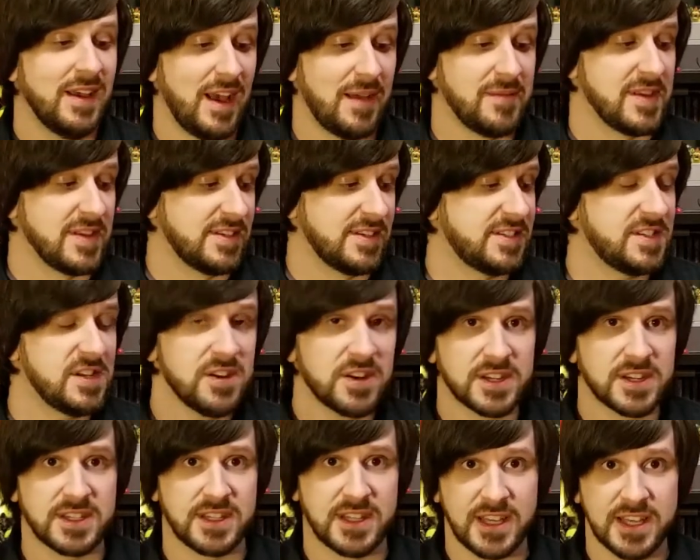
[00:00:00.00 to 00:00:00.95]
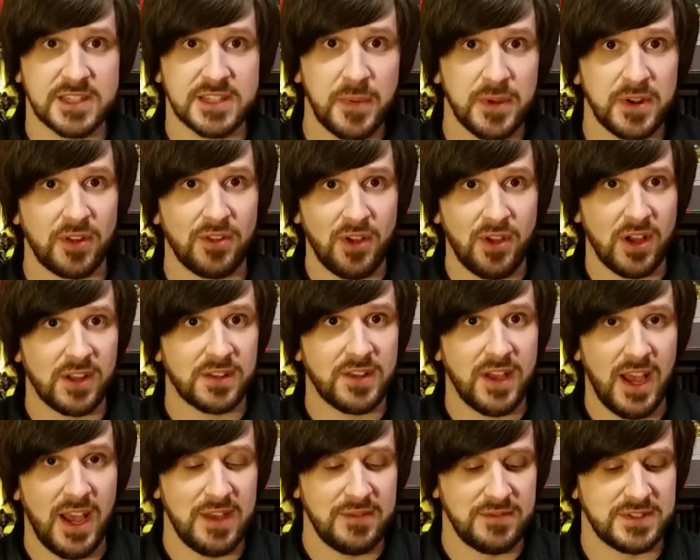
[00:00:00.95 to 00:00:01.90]
I mean, seriously, it's been a long
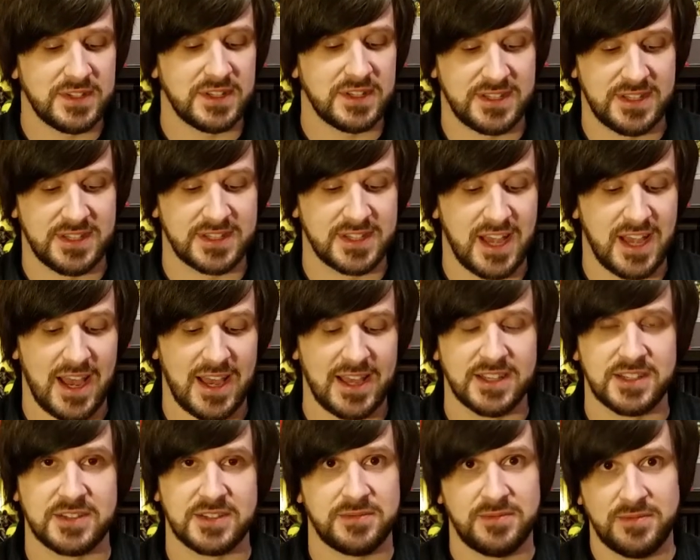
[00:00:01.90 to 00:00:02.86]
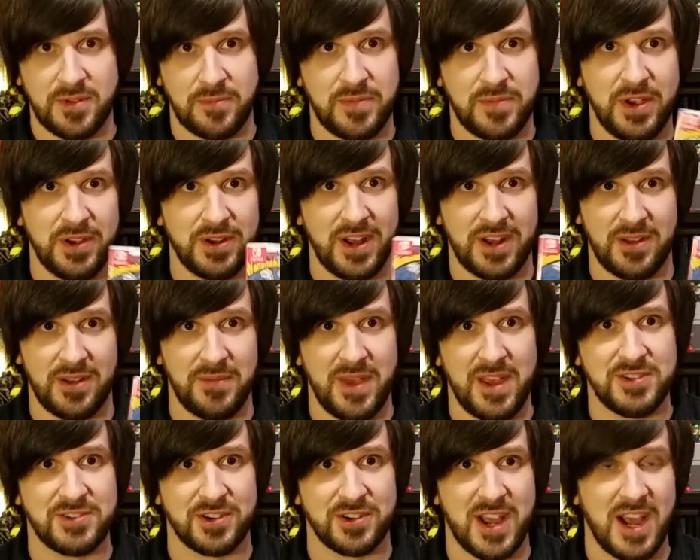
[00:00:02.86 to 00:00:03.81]
time since this guy has appeared on a
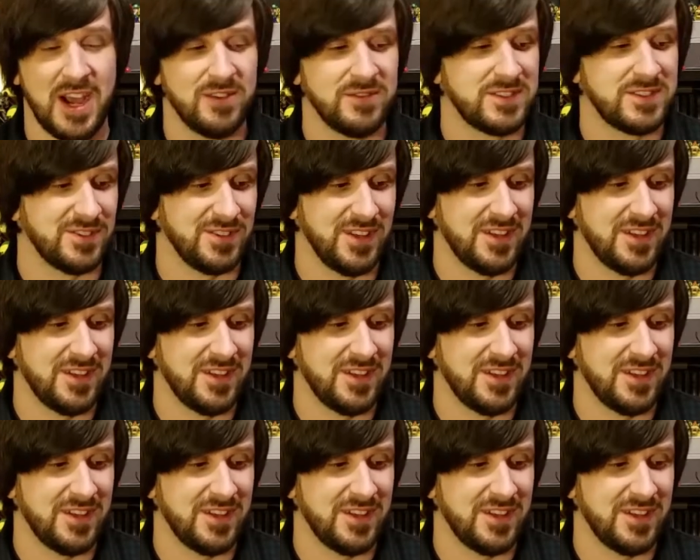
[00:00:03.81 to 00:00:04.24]
major console,